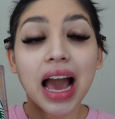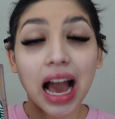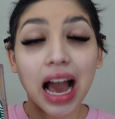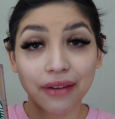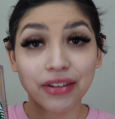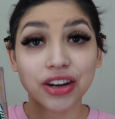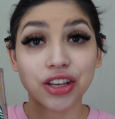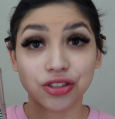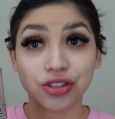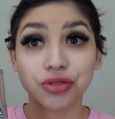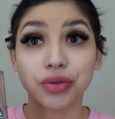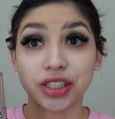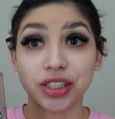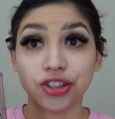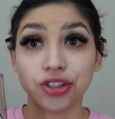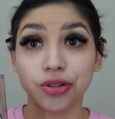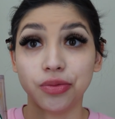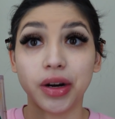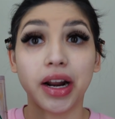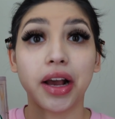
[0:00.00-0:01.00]
having to use the
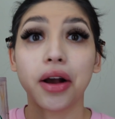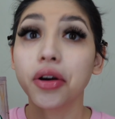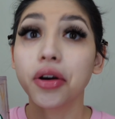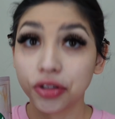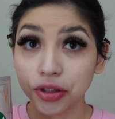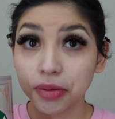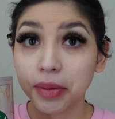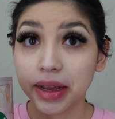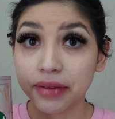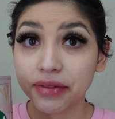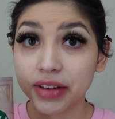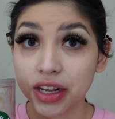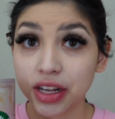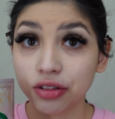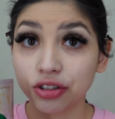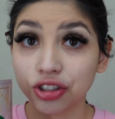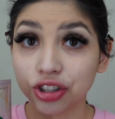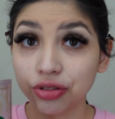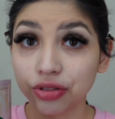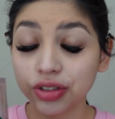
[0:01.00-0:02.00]
restroom when I go do my
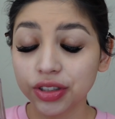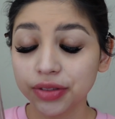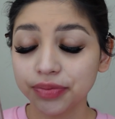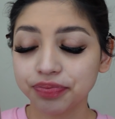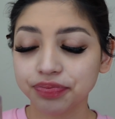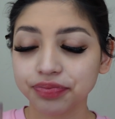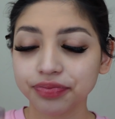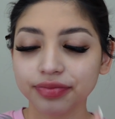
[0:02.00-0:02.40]
video shoot.